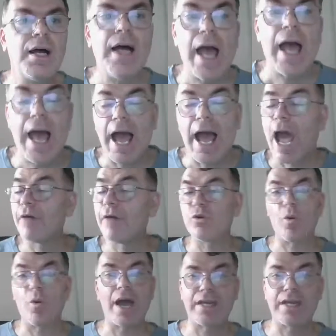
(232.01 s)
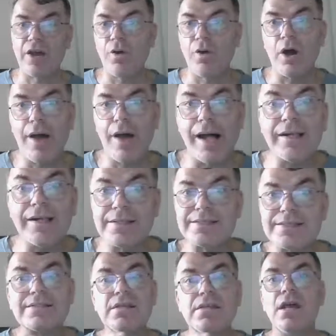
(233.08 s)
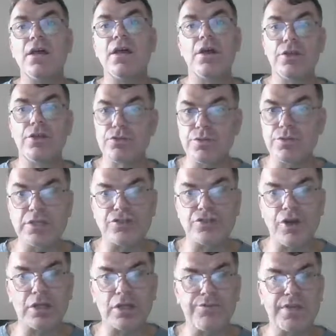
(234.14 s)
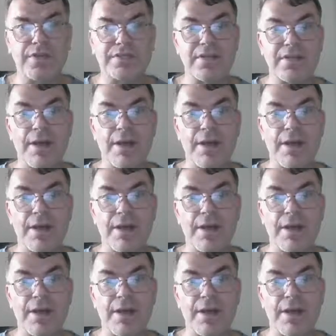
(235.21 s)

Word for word: uh, I have no idea how else uh, to interact with them.